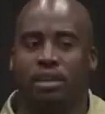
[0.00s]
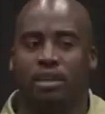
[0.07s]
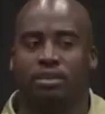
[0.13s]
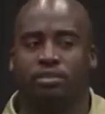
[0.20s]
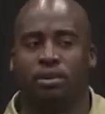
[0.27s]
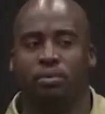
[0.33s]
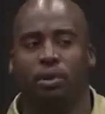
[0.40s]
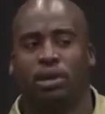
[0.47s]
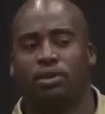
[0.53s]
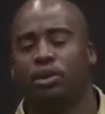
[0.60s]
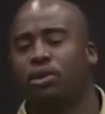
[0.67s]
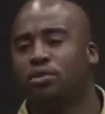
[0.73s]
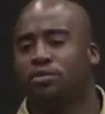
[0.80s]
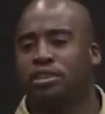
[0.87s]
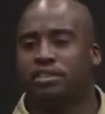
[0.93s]
So, what
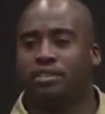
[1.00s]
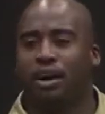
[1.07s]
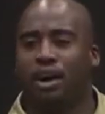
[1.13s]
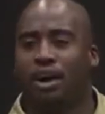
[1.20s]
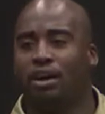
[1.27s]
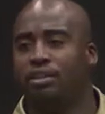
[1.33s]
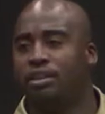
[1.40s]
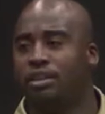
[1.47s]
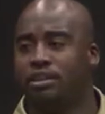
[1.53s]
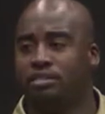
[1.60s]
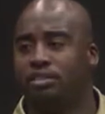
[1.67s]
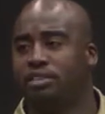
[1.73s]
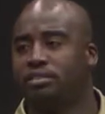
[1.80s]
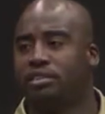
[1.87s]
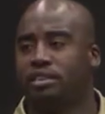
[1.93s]
goes into all the
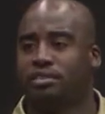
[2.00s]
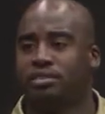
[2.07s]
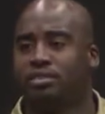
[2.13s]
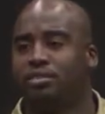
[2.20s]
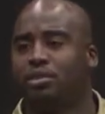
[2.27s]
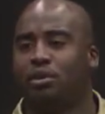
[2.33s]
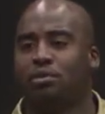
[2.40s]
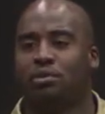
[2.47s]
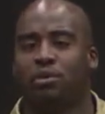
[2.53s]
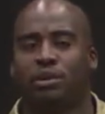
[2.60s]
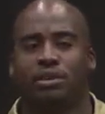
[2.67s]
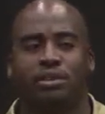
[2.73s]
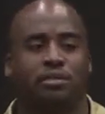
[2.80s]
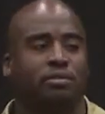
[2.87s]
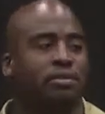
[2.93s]
logistics and so
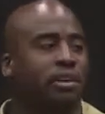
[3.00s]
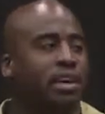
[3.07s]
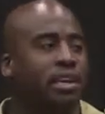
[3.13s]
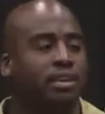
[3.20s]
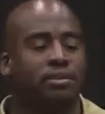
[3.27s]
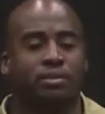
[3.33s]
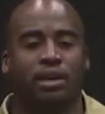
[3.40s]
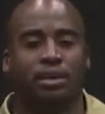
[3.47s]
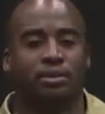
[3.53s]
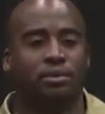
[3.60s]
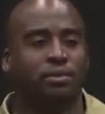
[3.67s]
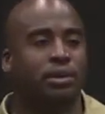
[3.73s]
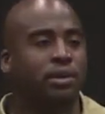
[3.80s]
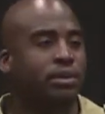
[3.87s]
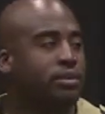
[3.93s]
forth of flying around the
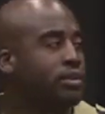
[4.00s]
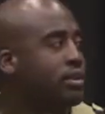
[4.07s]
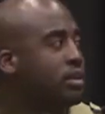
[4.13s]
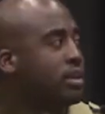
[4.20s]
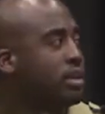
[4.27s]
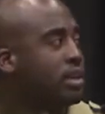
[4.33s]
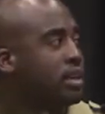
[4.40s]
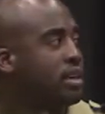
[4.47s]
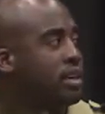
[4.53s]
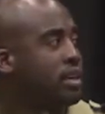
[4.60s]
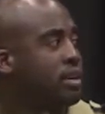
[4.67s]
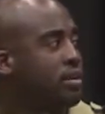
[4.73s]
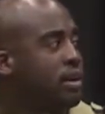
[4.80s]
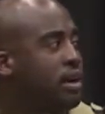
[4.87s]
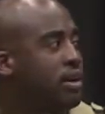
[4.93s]
world?
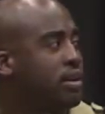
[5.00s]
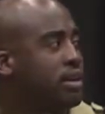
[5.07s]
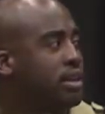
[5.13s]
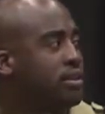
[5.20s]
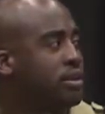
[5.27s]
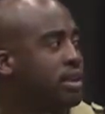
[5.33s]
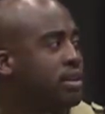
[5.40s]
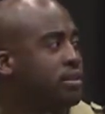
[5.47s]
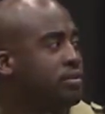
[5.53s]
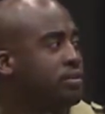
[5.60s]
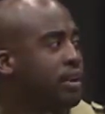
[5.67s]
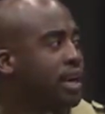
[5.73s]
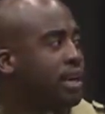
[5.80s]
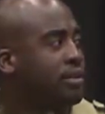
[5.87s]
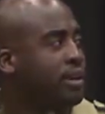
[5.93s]
Well, in order to
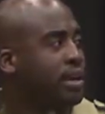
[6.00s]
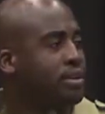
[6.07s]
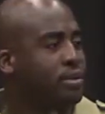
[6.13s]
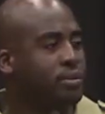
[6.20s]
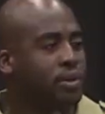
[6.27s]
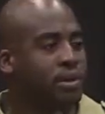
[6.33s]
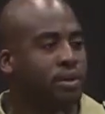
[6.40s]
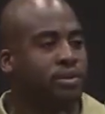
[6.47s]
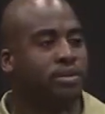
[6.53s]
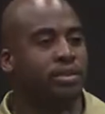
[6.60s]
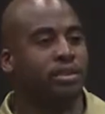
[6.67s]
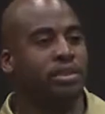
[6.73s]
fly around the world,